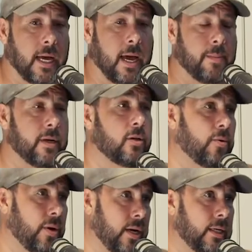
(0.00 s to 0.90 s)
I had been
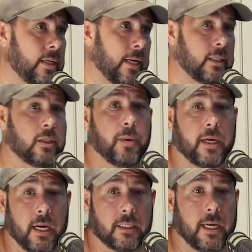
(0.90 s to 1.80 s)
touring in Texas,
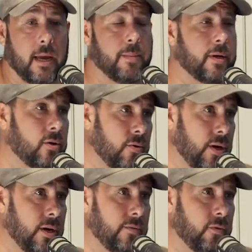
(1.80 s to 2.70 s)
because I had been
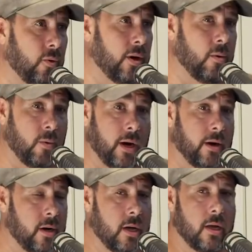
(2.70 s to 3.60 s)
touring in Florida,
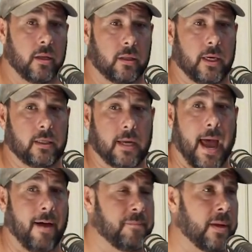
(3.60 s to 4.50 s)
where things
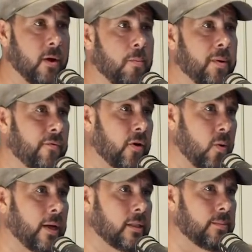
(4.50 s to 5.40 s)
have been open for
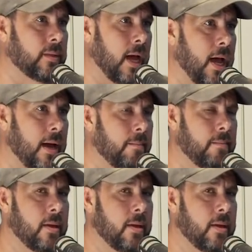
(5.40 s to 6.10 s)
quite some time.